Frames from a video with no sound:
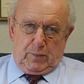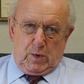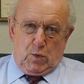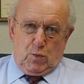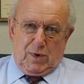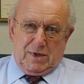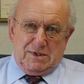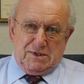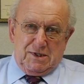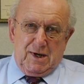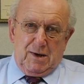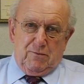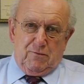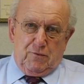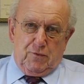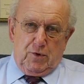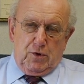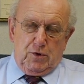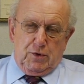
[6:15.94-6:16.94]
one
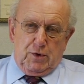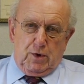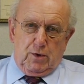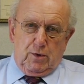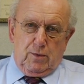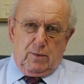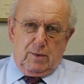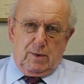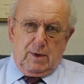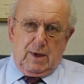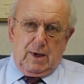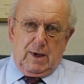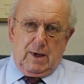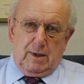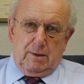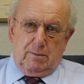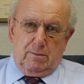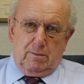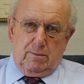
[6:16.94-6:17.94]
step further
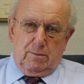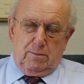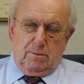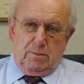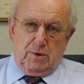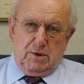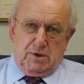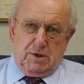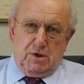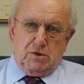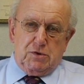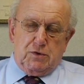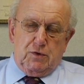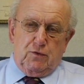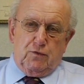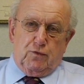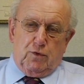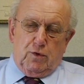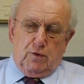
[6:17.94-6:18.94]
and petition
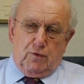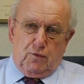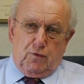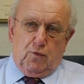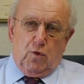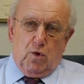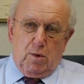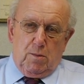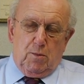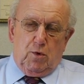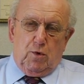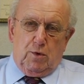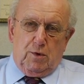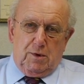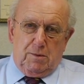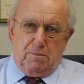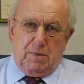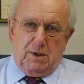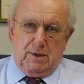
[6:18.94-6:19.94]
for a formal
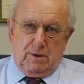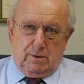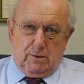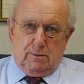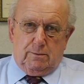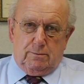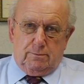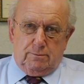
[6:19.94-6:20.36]
appeal.